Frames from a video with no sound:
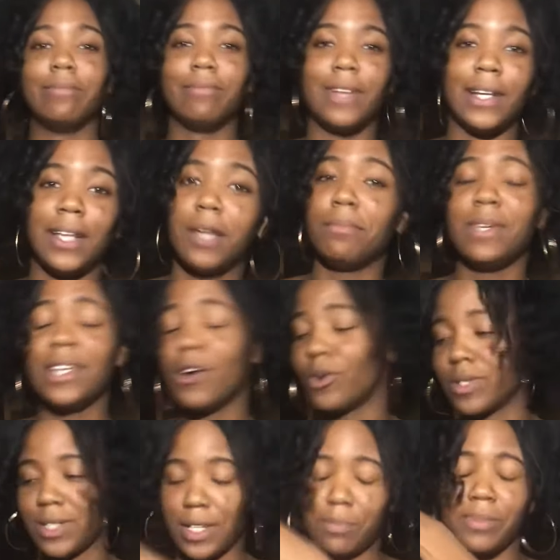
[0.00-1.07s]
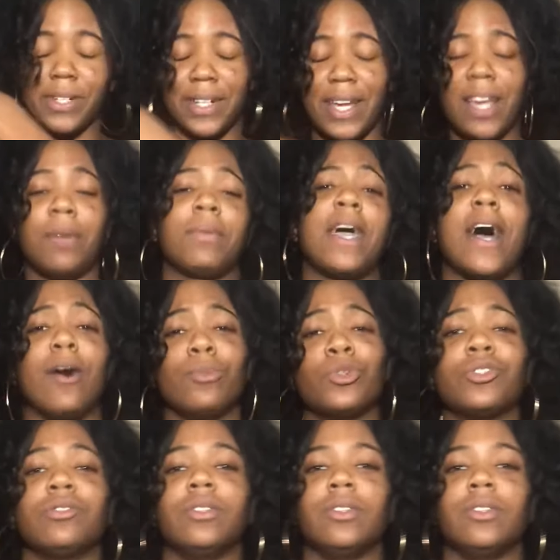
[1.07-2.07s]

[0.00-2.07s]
Now let me go to sleep on the damn couch.